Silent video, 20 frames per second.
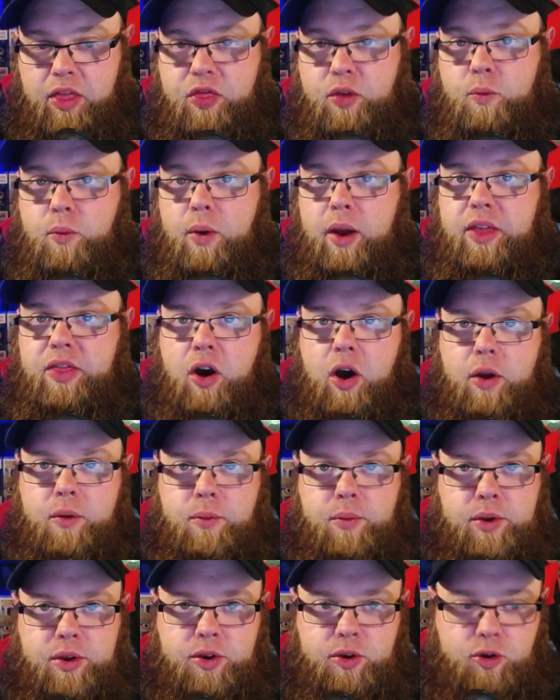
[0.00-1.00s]
The way that I
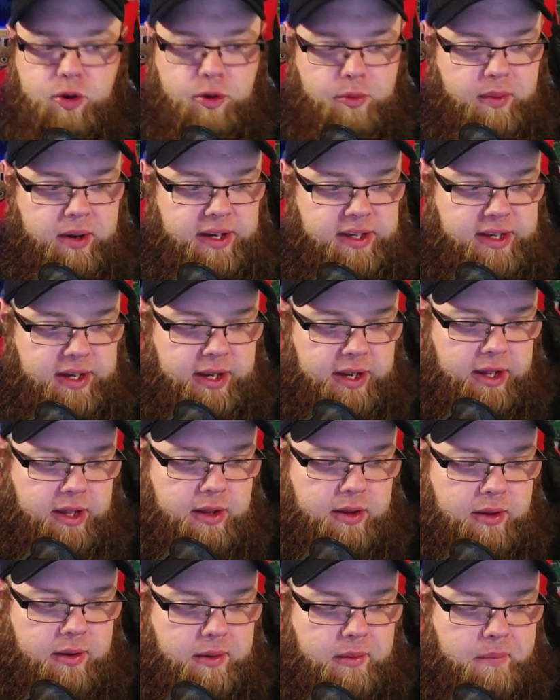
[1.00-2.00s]
would normally dig,
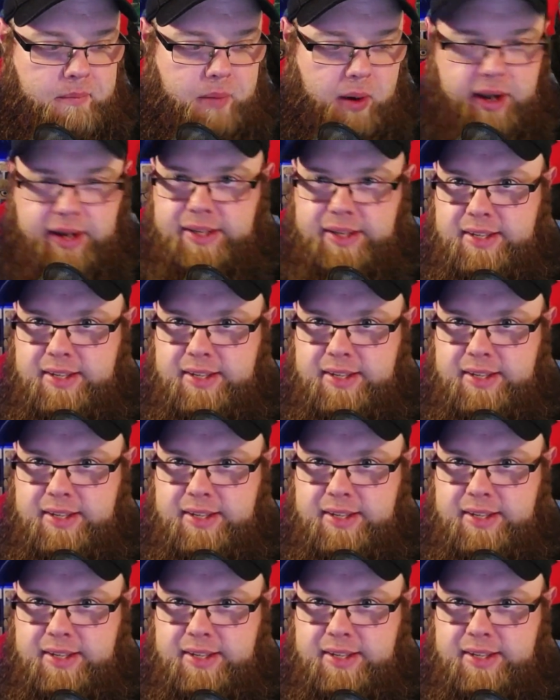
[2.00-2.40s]
by